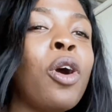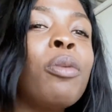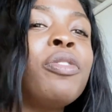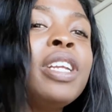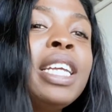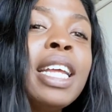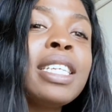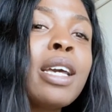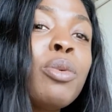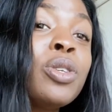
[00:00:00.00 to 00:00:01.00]
Hopefully
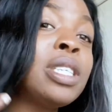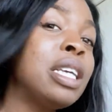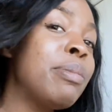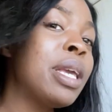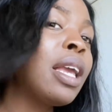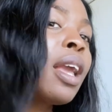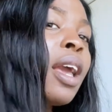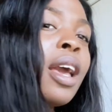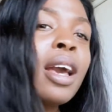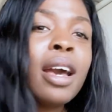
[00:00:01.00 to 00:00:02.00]
next time you see me,
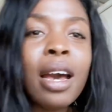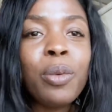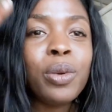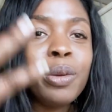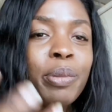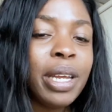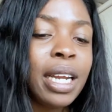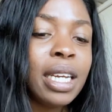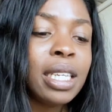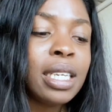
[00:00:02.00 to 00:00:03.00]
I wouldn't be
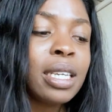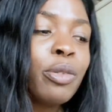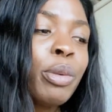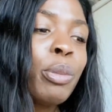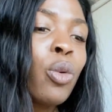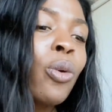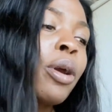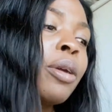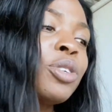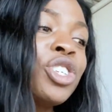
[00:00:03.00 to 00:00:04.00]
like this. I'll be
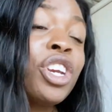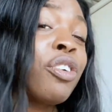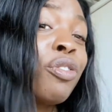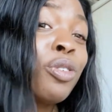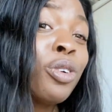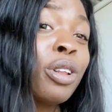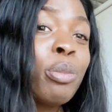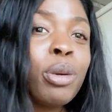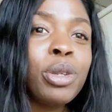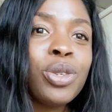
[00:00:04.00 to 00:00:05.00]
more cheerful and
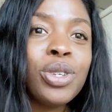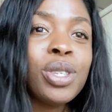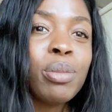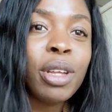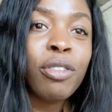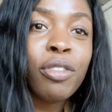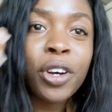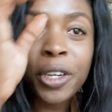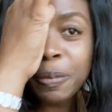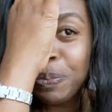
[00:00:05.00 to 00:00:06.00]
probably doing something
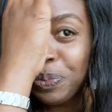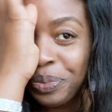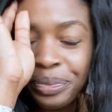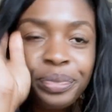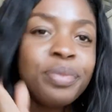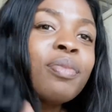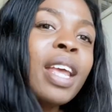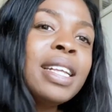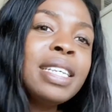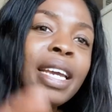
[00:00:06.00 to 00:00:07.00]
fun.
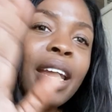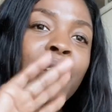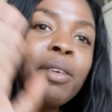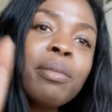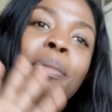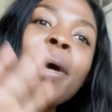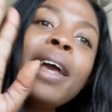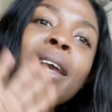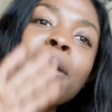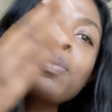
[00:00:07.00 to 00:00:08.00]
Take care.
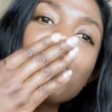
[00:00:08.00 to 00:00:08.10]
Bye.